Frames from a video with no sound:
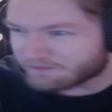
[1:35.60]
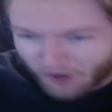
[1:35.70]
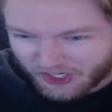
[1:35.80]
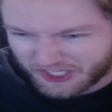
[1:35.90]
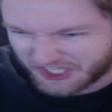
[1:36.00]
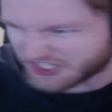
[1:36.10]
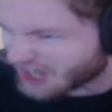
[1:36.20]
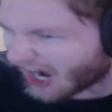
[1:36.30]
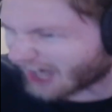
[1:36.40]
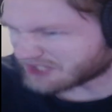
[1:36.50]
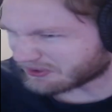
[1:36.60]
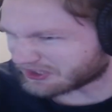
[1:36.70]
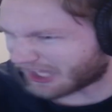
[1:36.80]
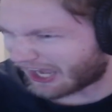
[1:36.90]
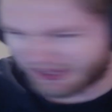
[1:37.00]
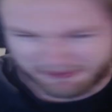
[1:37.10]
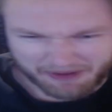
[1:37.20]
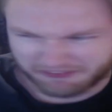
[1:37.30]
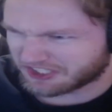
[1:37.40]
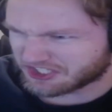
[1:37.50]
fucking nuts. What the hell? I
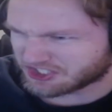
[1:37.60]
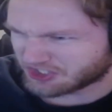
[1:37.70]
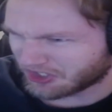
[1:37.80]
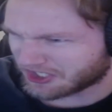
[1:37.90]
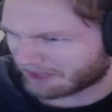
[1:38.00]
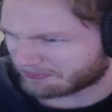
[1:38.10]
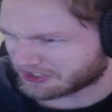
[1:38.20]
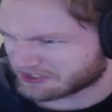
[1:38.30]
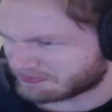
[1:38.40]
might have to get sturdy up in this